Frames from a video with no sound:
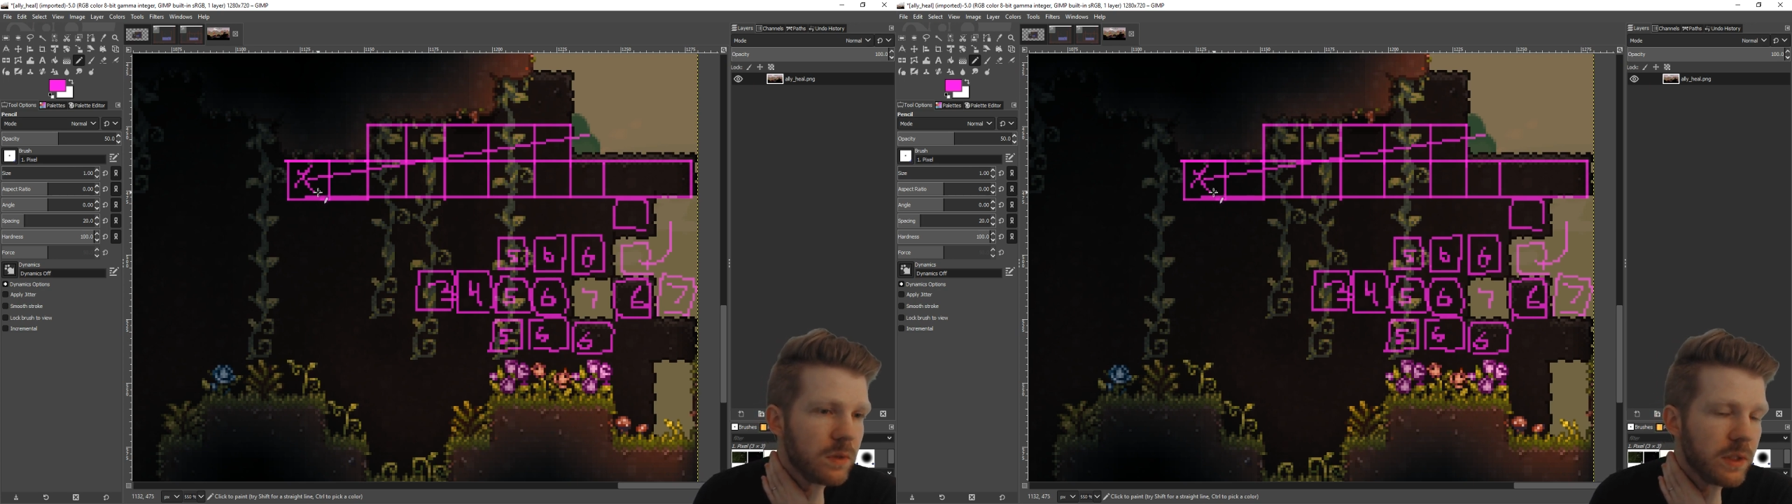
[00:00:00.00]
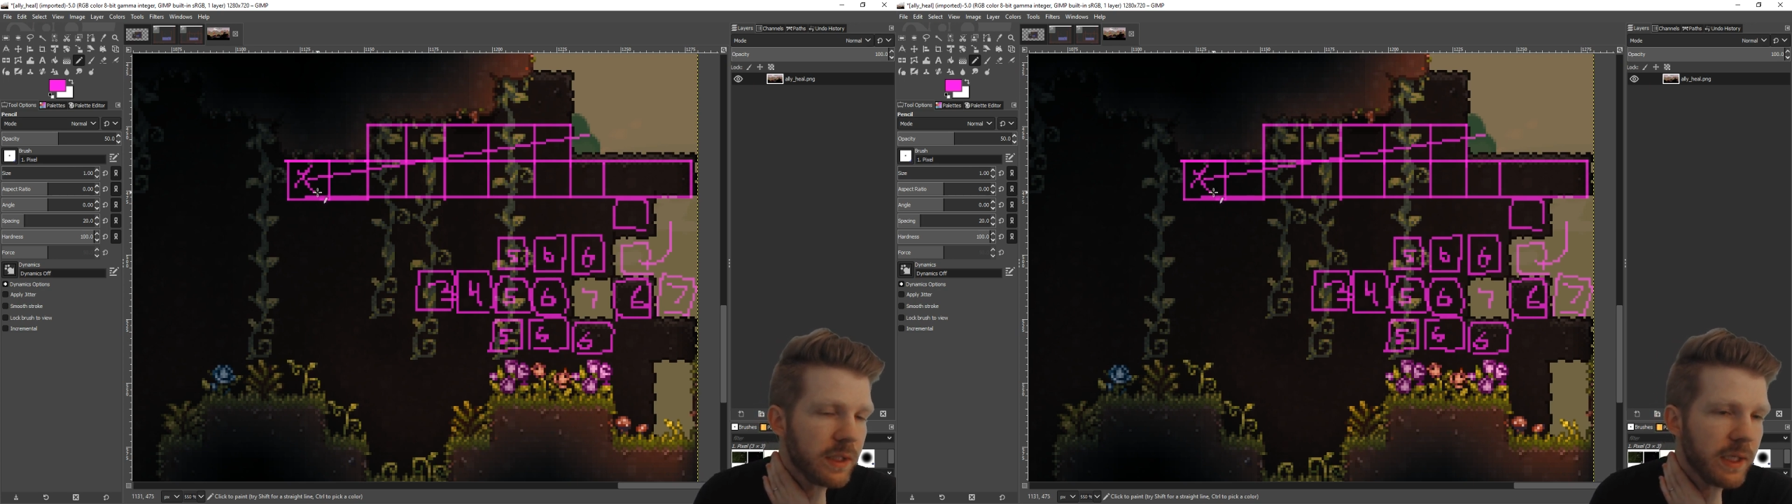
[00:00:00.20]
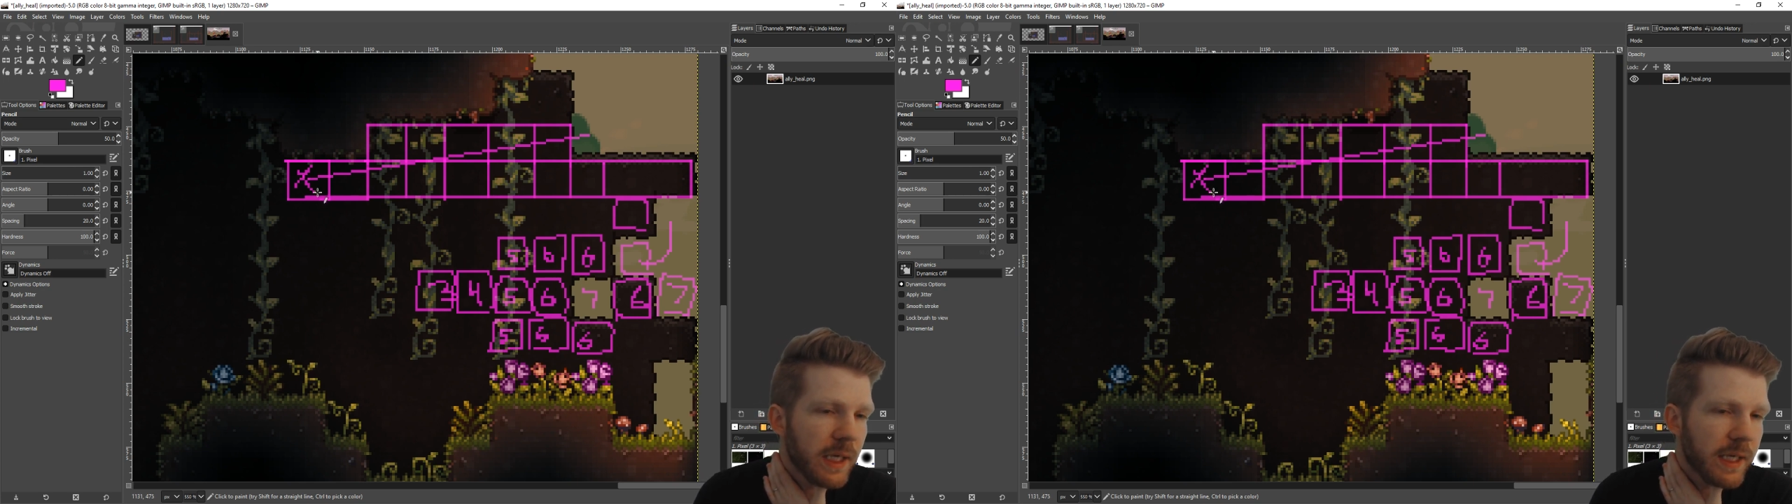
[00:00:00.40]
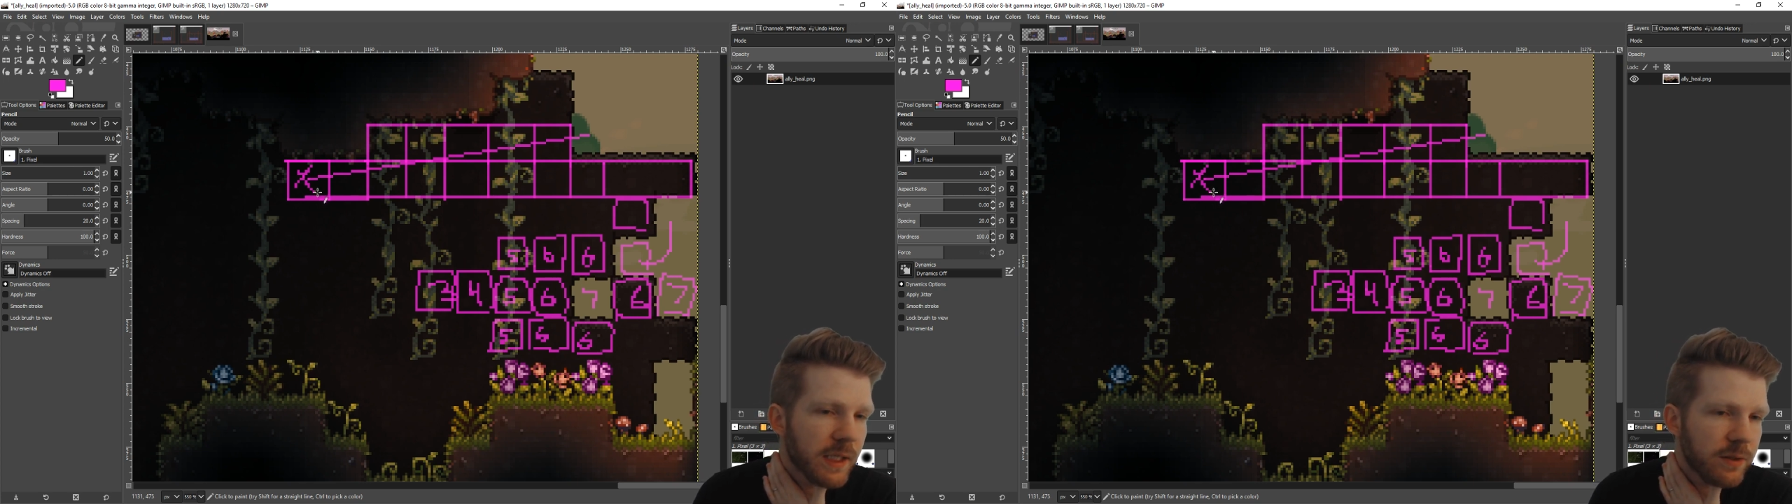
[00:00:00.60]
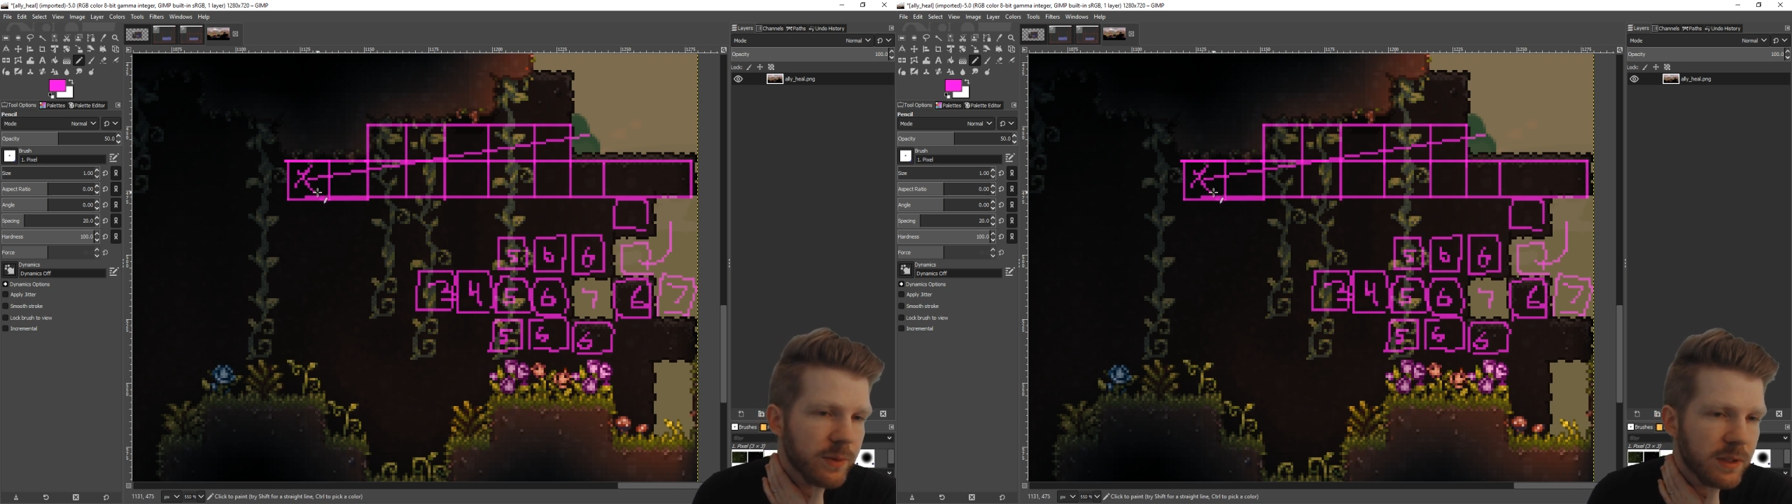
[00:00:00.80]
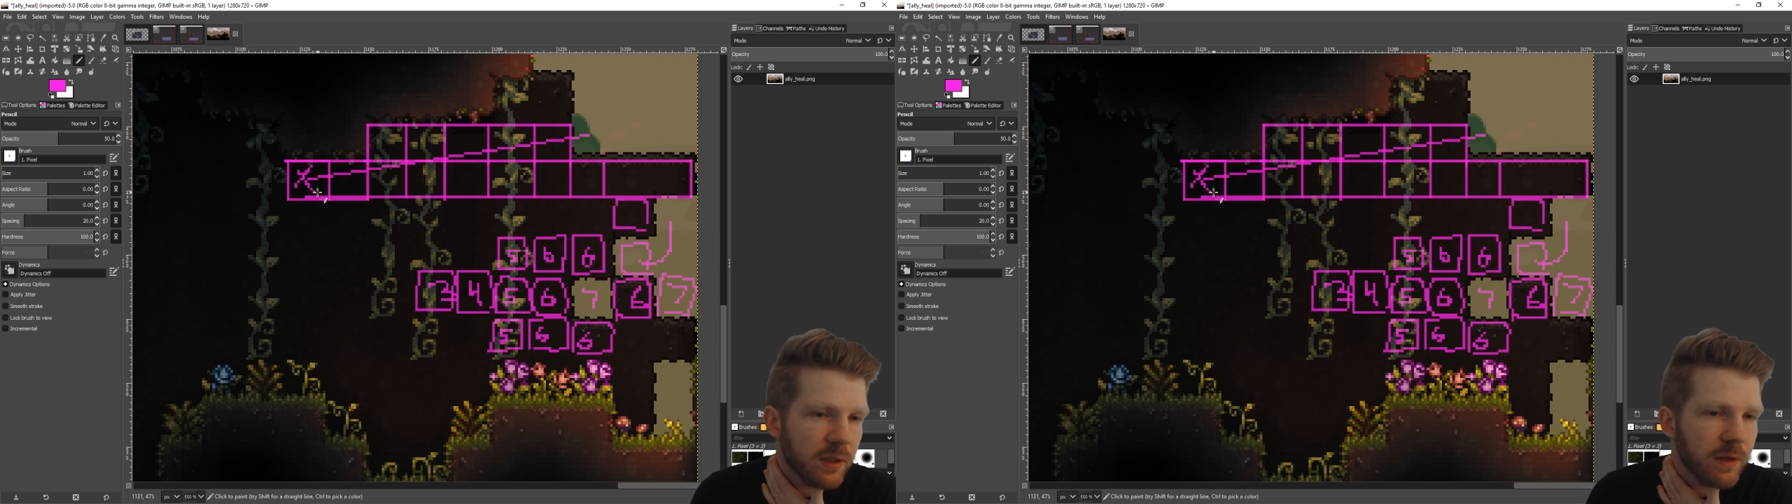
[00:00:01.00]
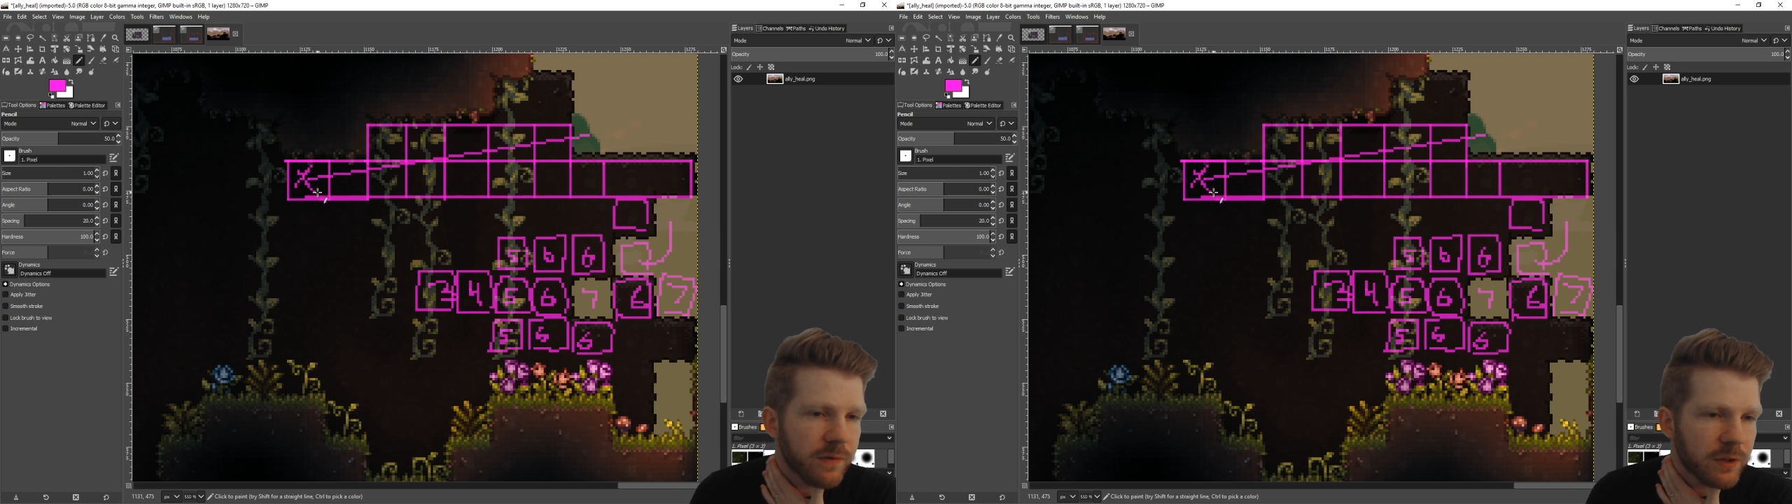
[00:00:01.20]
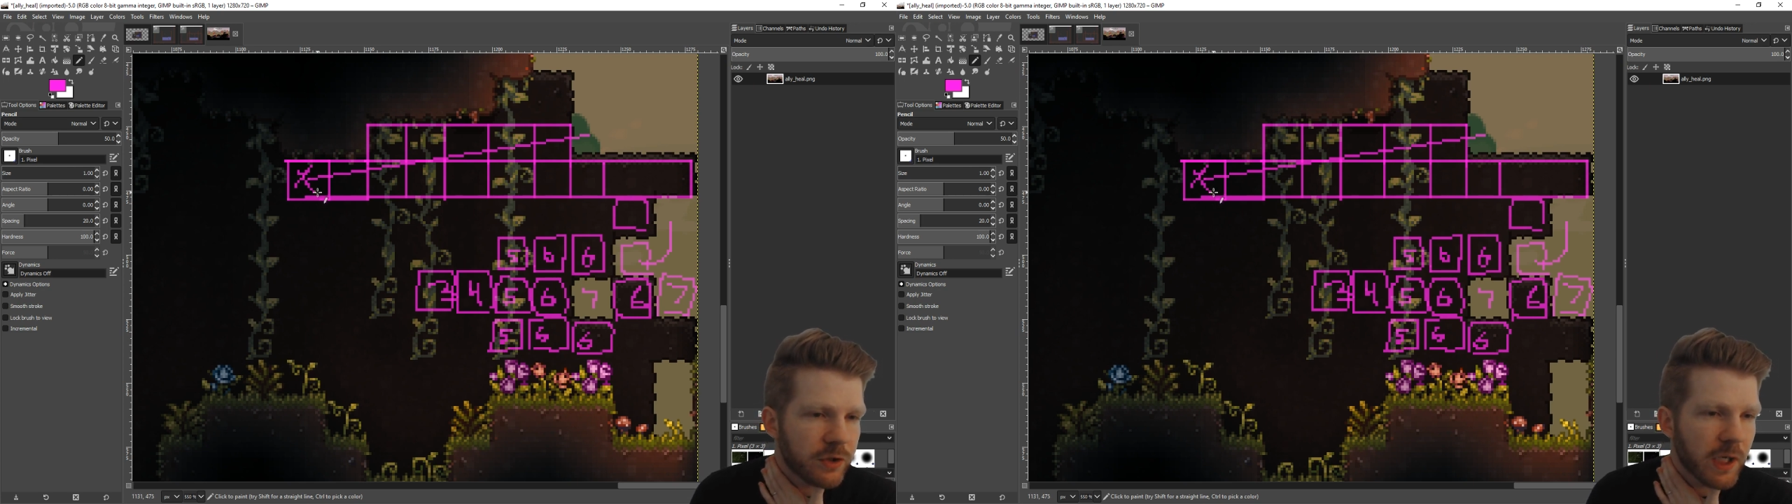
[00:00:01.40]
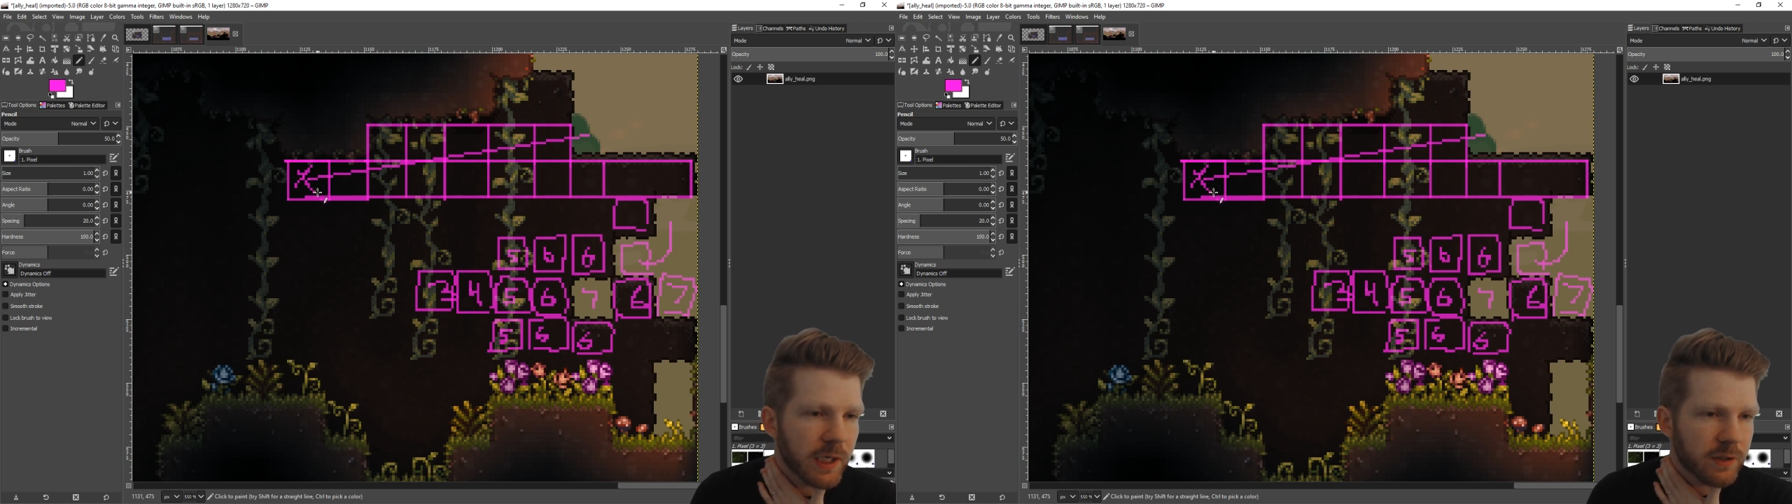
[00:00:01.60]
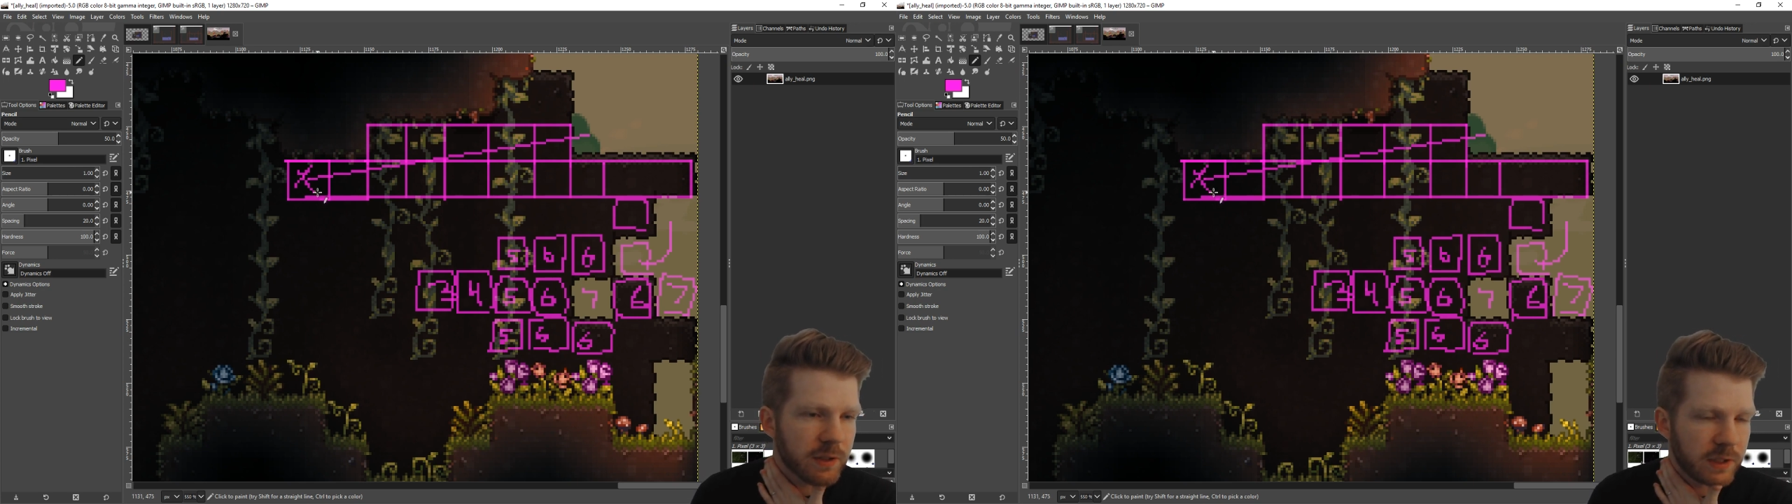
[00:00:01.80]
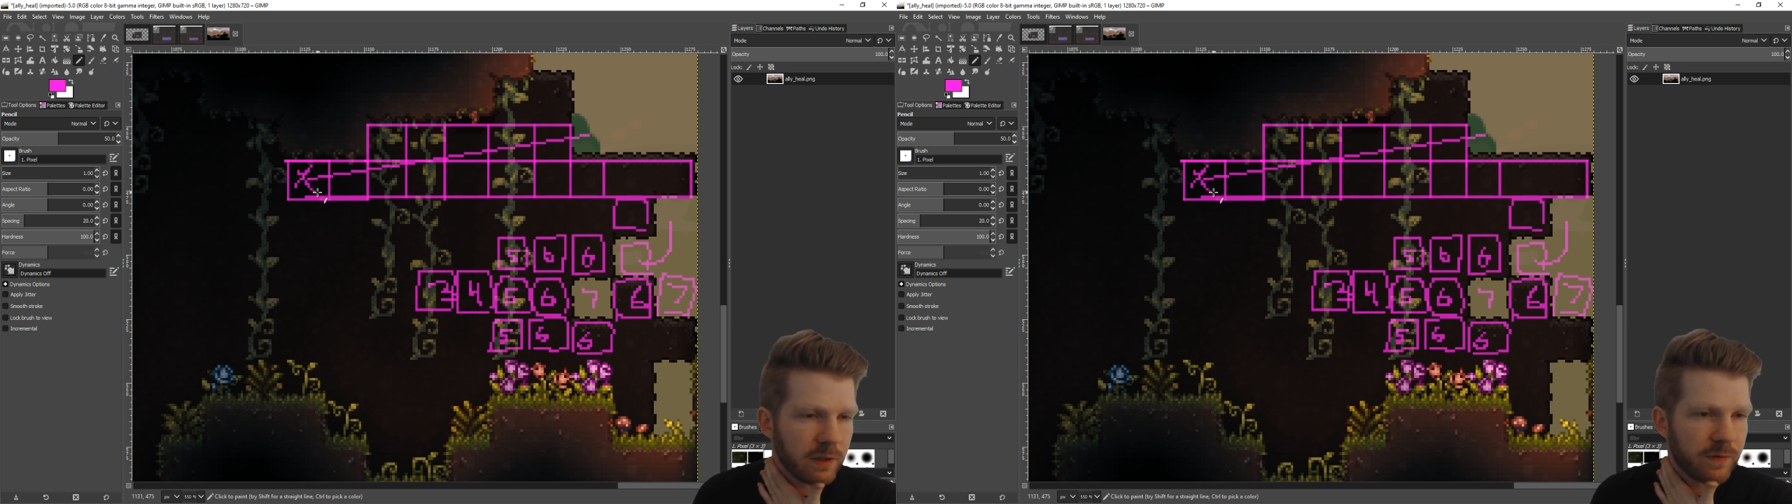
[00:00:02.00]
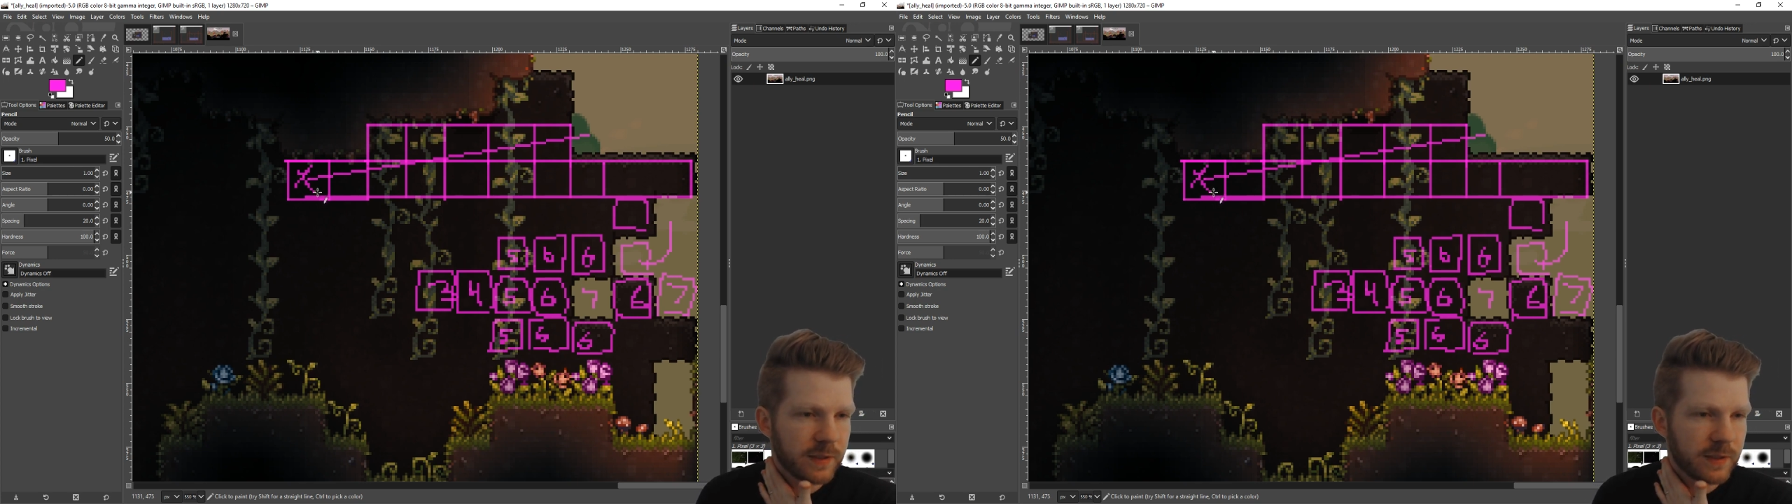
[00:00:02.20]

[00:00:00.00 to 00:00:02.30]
Yeah, I guess we still have to check to see if